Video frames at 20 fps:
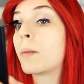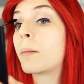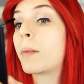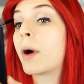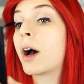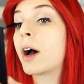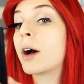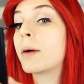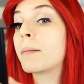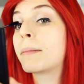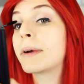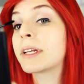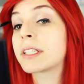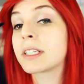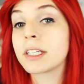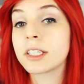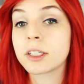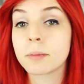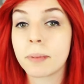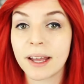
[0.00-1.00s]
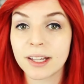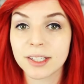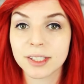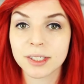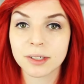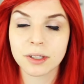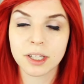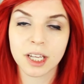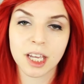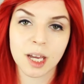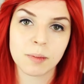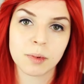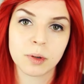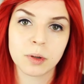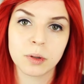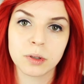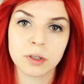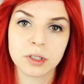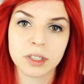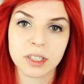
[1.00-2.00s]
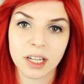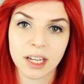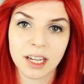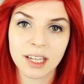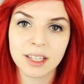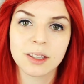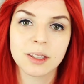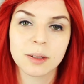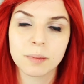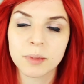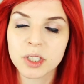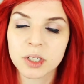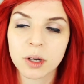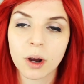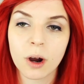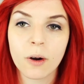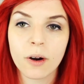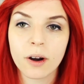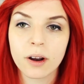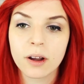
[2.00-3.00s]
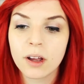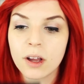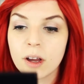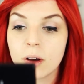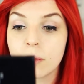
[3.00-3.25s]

But basically it depends on the chemicals in the mascara,